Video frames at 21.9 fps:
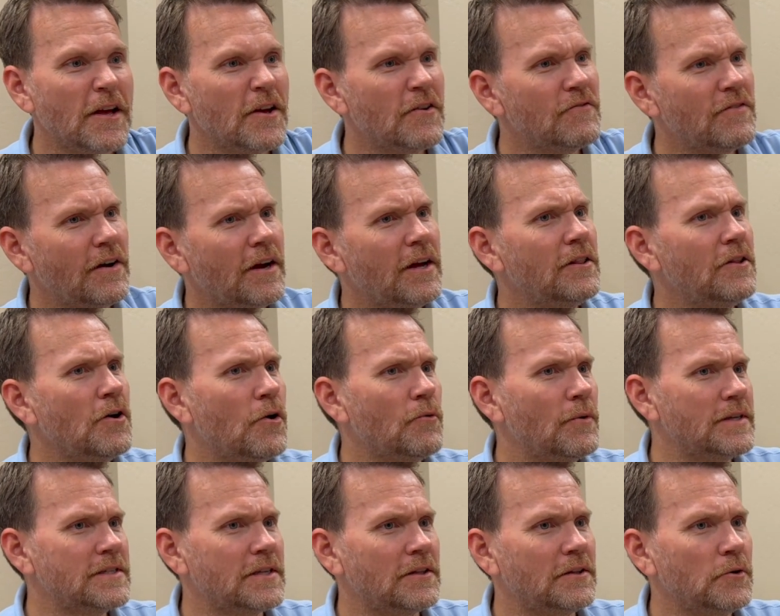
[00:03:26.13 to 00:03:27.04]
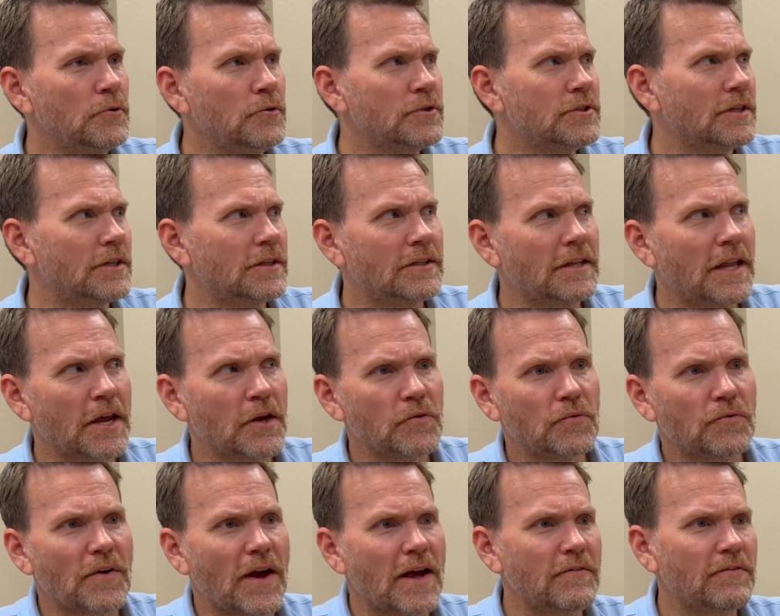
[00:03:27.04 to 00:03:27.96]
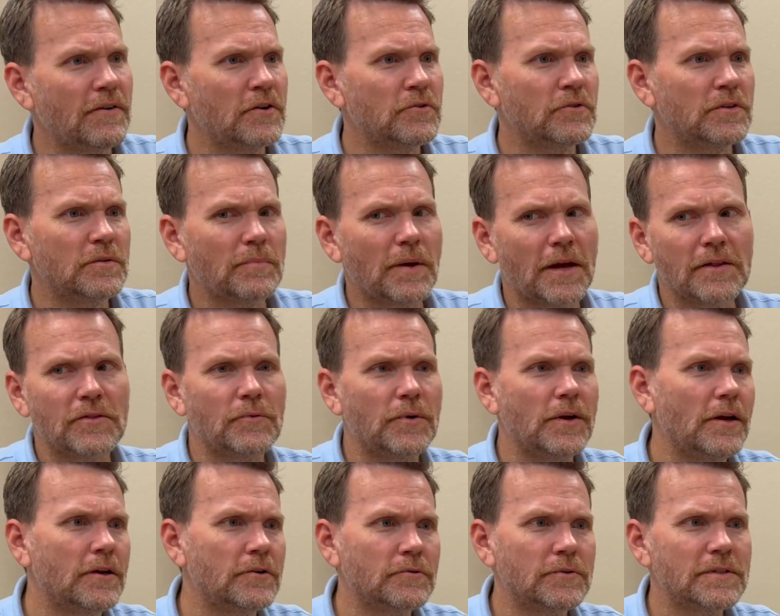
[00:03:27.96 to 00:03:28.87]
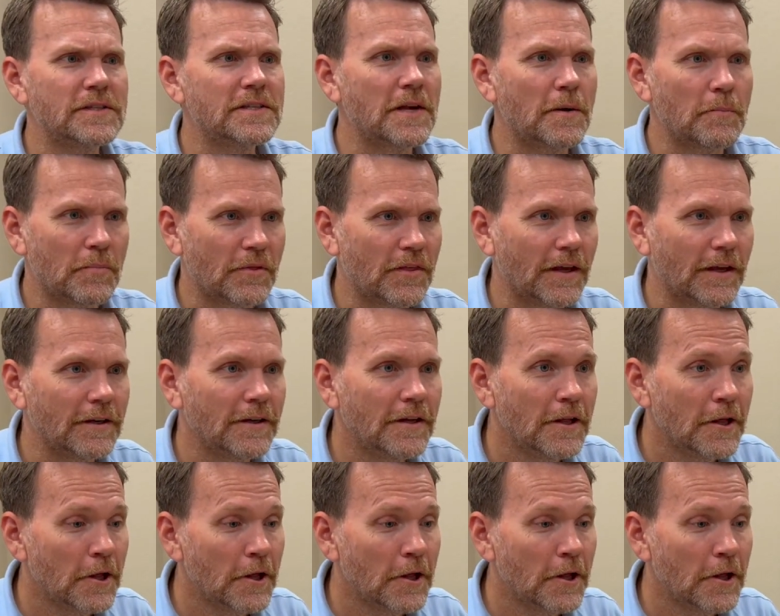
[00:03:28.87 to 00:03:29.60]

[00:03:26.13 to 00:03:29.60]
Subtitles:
Very low resolution, like 500 by 300 something.